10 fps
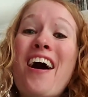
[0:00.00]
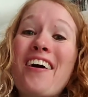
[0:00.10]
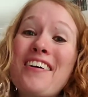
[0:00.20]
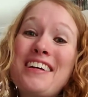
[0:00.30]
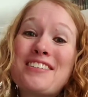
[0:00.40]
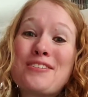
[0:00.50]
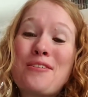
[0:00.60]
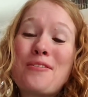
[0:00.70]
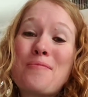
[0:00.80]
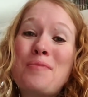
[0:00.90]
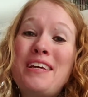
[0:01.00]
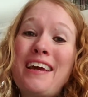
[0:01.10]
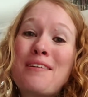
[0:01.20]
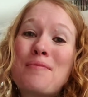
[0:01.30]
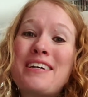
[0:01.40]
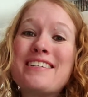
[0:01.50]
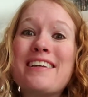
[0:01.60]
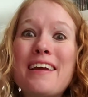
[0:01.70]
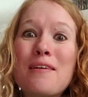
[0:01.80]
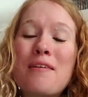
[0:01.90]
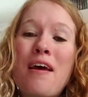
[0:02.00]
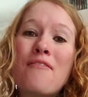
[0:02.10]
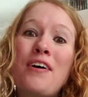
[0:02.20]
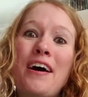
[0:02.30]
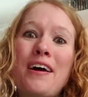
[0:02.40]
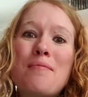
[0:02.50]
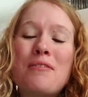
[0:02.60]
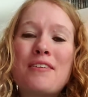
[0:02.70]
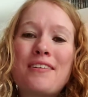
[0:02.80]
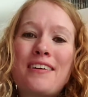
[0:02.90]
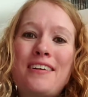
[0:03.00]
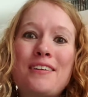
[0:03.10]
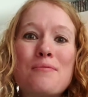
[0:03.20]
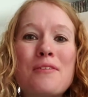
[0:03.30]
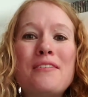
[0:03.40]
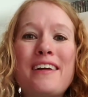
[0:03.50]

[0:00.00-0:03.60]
Alright, so me and my sedan vibe are going to hit the road